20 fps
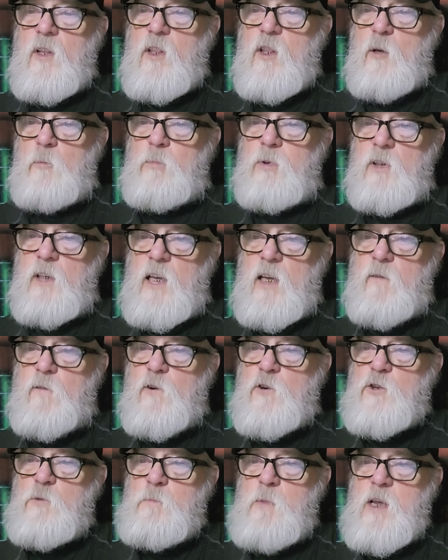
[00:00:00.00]
The
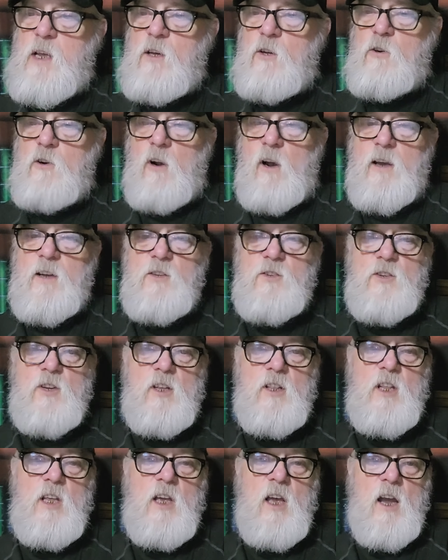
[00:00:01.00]
believers meet Christ
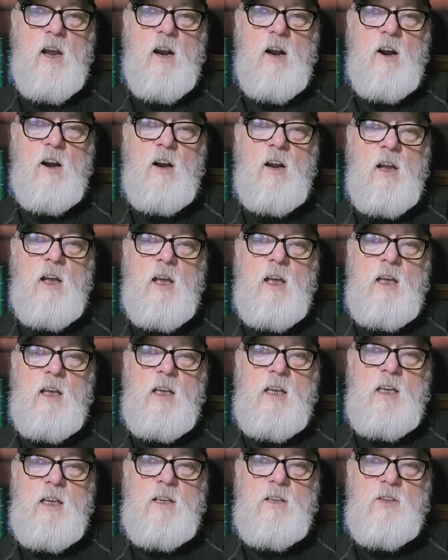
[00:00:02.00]
in the air.
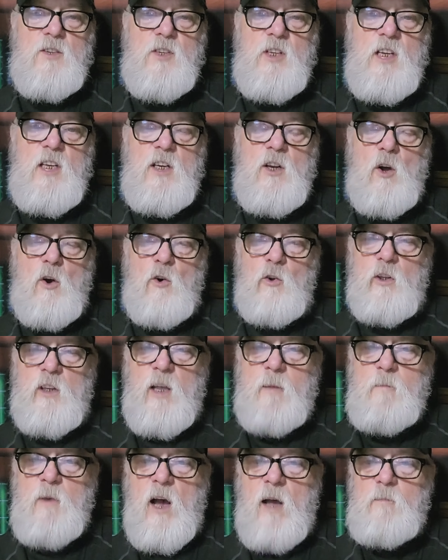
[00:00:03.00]
He is seen
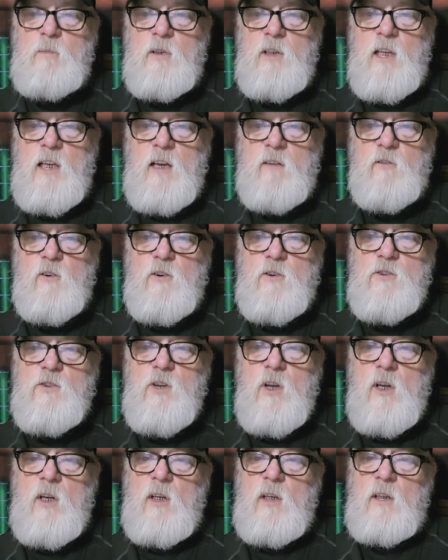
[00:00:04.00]
only by
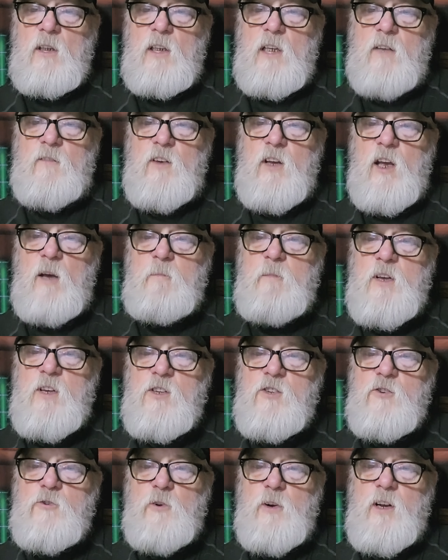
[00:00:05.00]
believers, leaving a
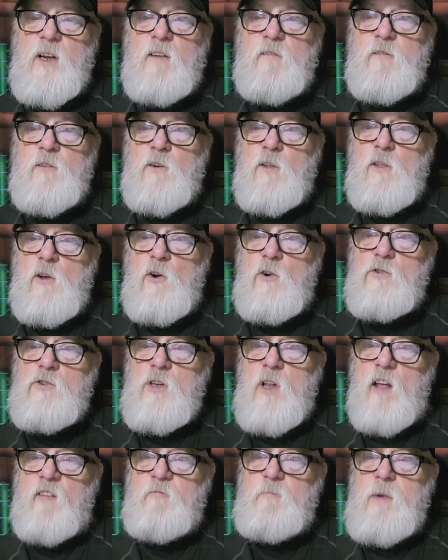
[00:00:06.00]
mystery for
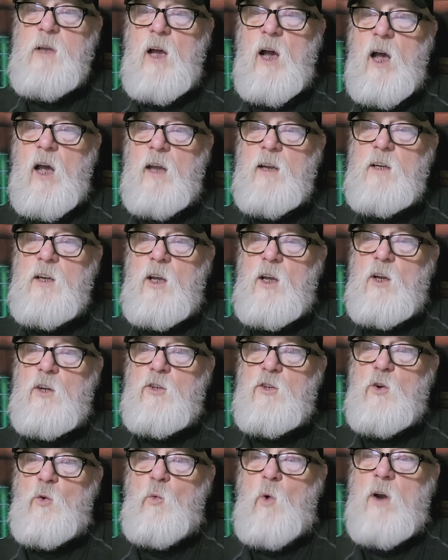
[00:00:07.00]
those left behind
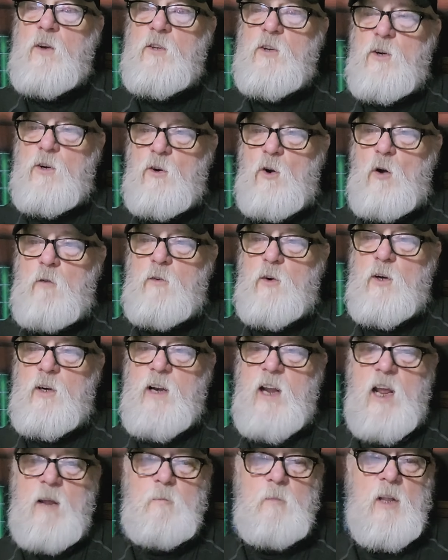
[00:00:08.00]
to wonder over,
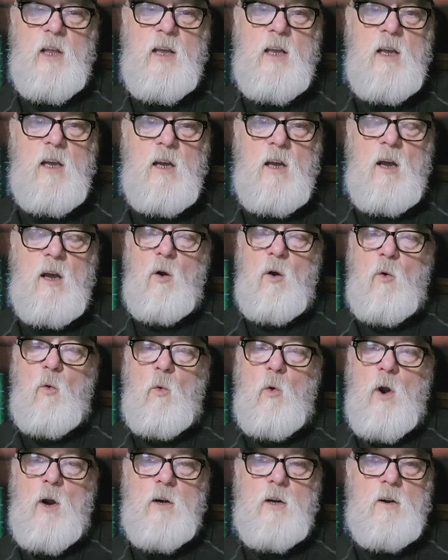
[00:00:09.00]
namely,
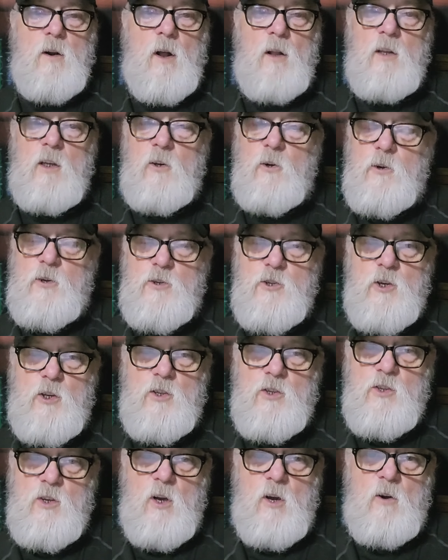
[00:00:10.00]
where did all the
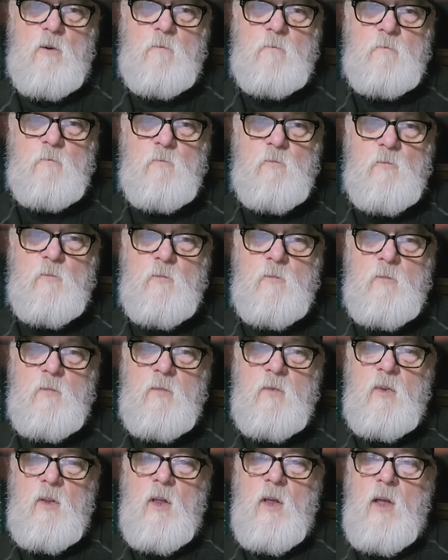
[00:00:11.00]
Christians go?
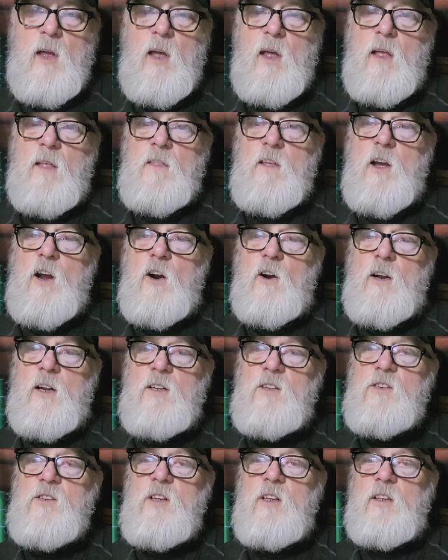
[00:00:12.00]
They are
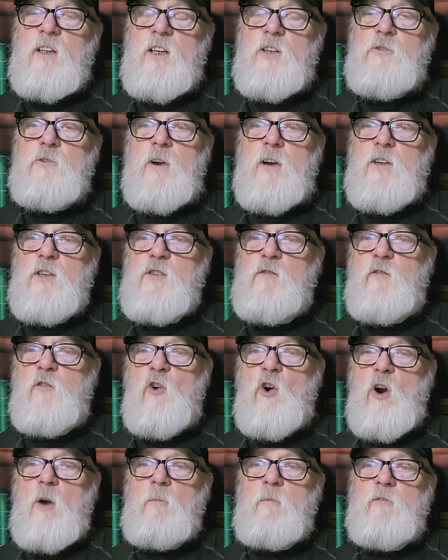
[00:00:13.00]
instantly
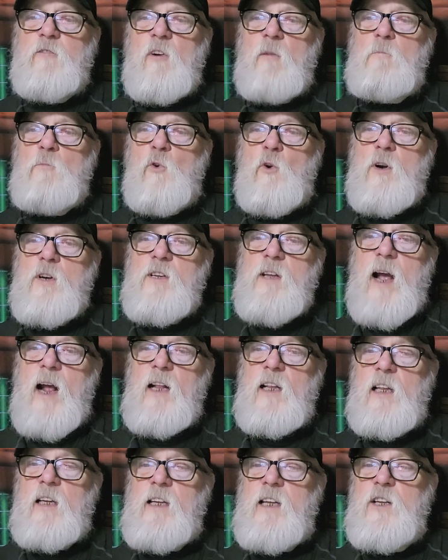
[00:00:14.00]
transformed from
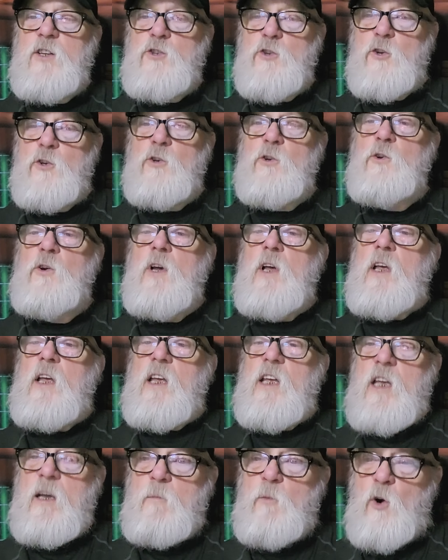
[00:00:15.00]
mortality to
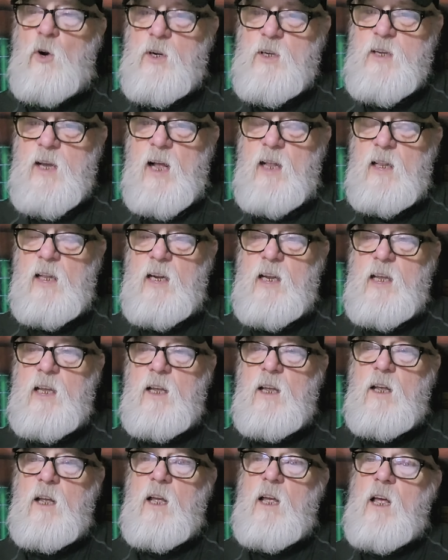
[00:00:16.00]
immortality,
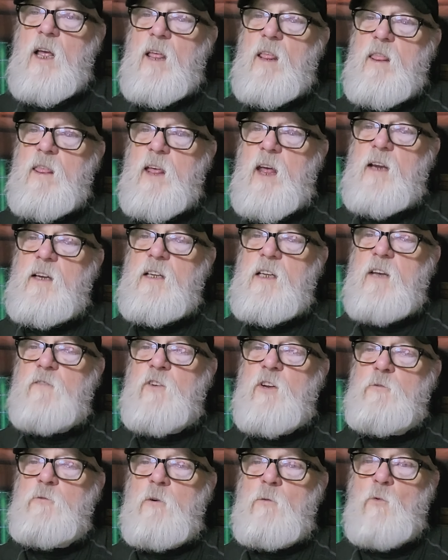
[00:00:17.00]
then
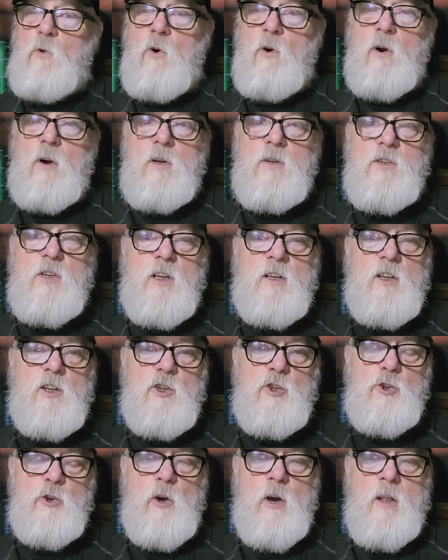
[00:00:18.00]
given rewards and
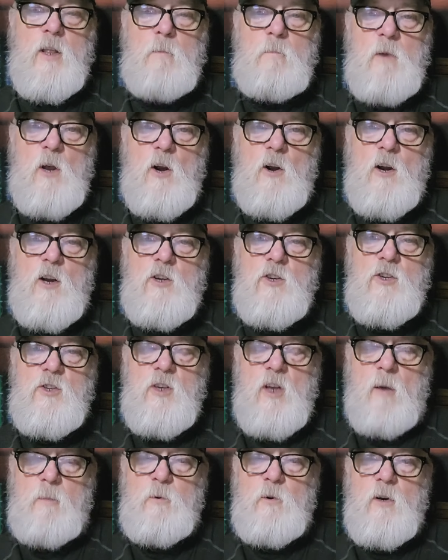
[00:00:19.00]
enjoy the marriage
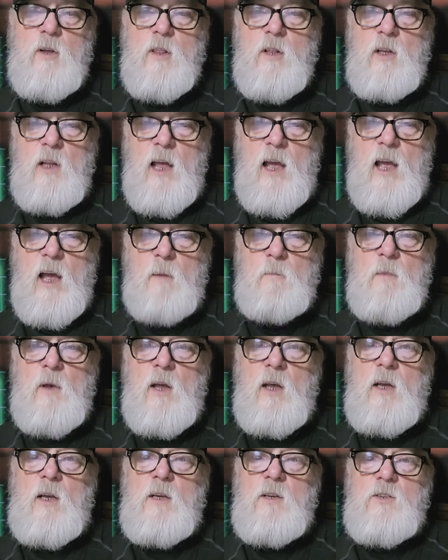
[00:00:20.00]
supper of the Lamb.
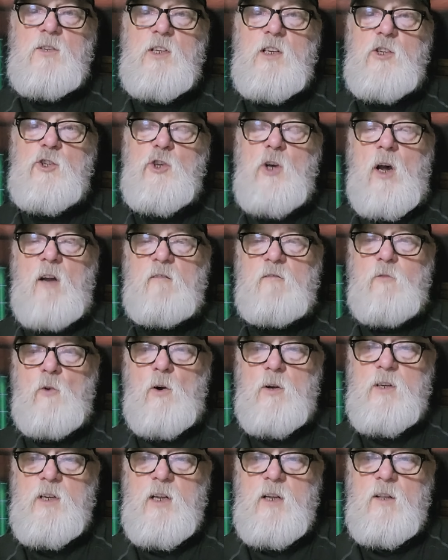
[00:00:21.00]
See John
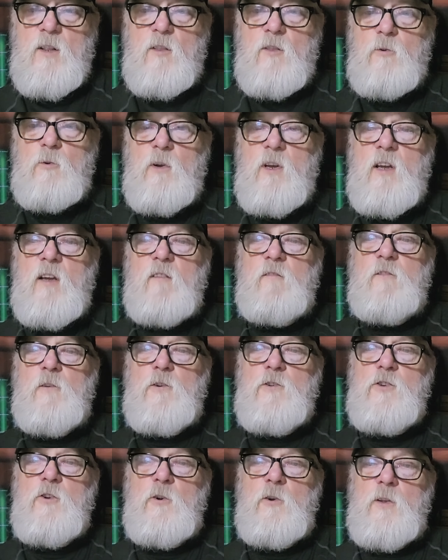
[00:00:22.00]
14:3,
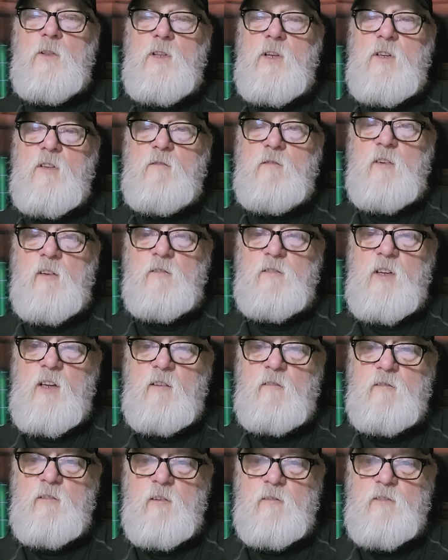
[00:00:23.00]
1 Corinthians
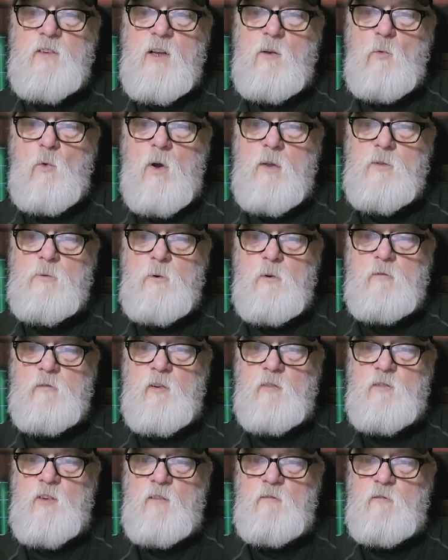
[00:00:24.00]
15:51 through
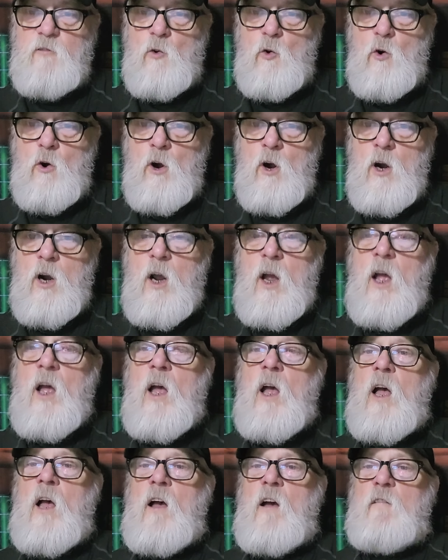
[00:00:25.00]
54,
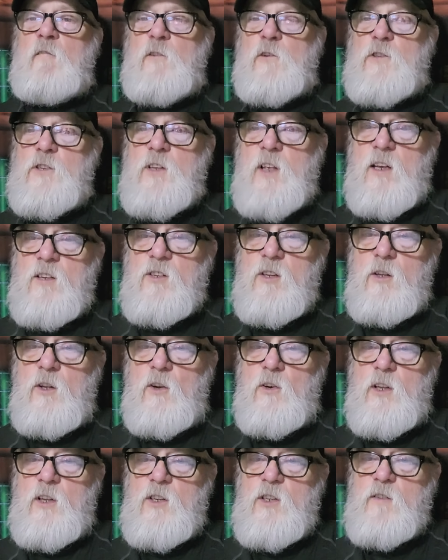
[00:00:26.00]
1
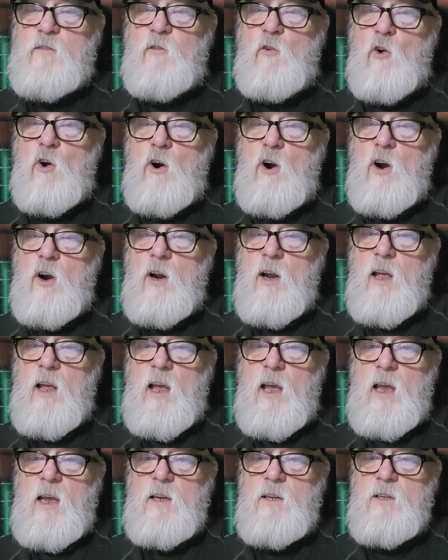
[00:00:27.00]
Thessalonians
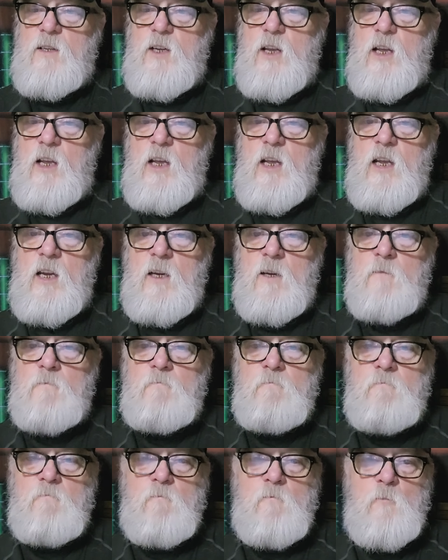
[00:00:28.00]

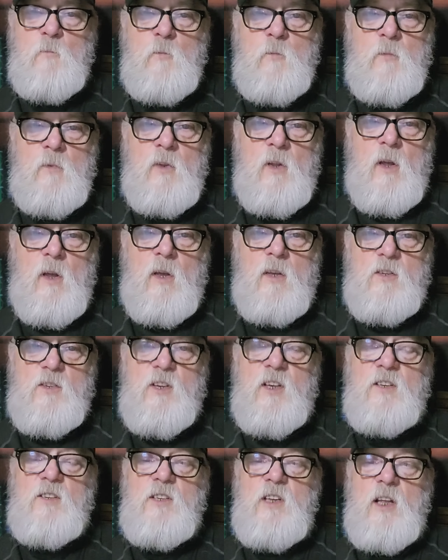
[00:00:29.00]
4:18,
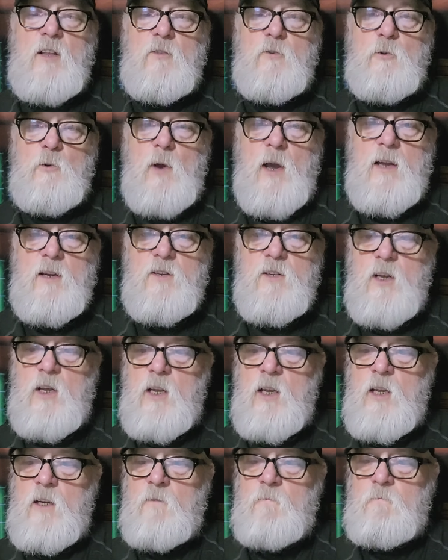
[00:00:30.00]
16 through
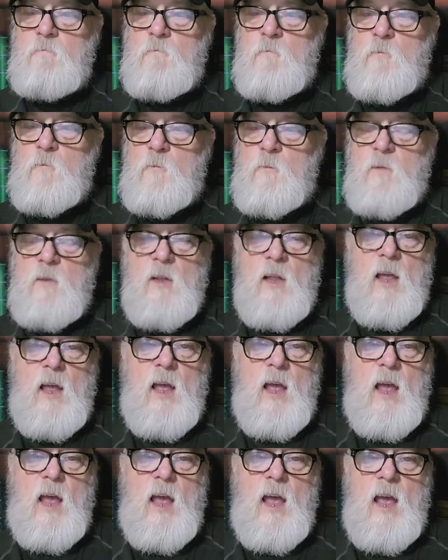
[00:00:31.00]
18,
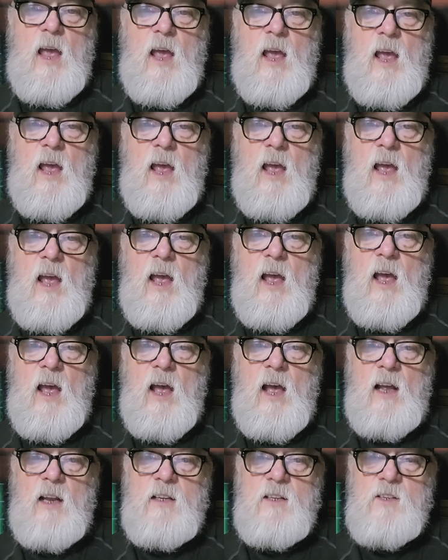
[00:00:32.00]

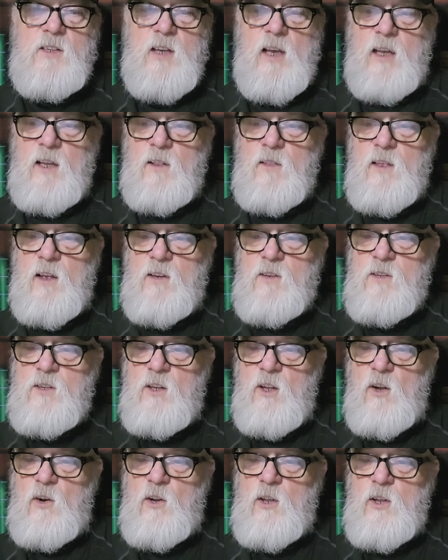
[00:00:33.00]
and 2
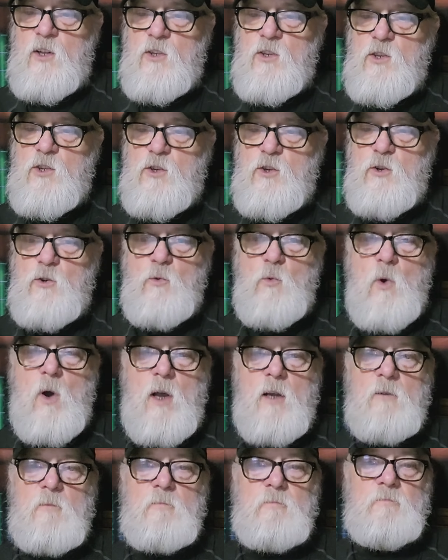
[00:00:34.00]
Thessalonians
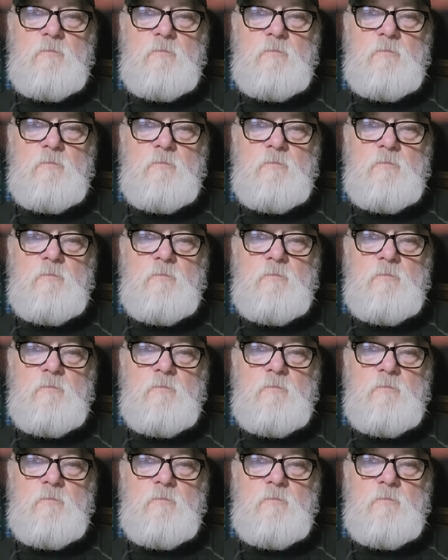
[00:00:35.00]
2:1.